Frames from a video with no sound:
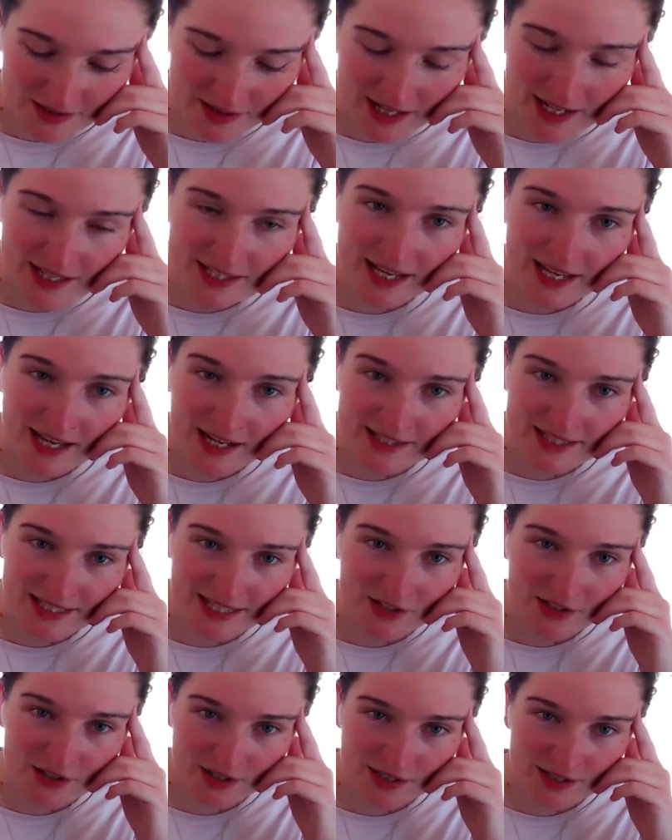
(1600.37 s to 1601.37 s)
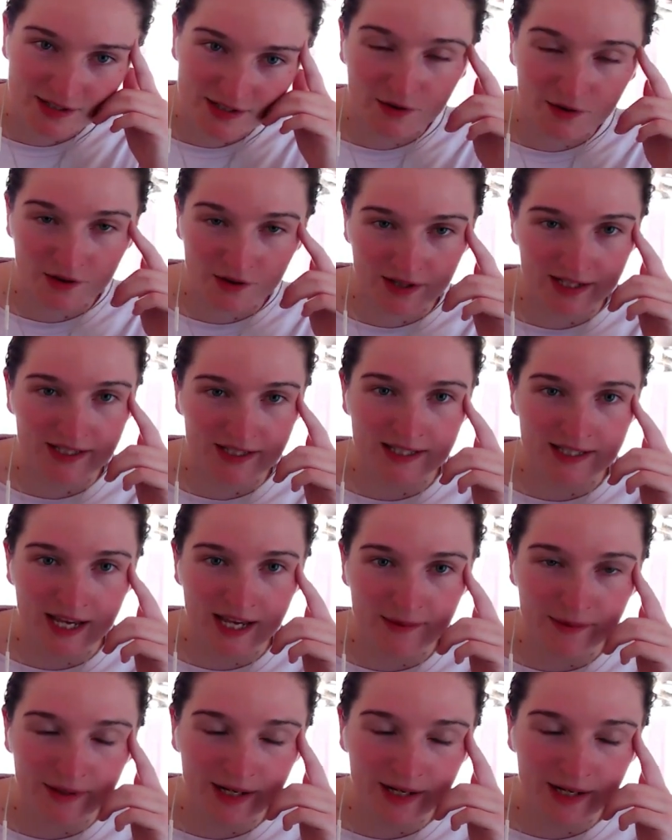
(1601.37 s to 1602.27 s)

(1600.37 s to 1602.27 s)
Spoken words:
let's say anti-aging is the wrong thing to say,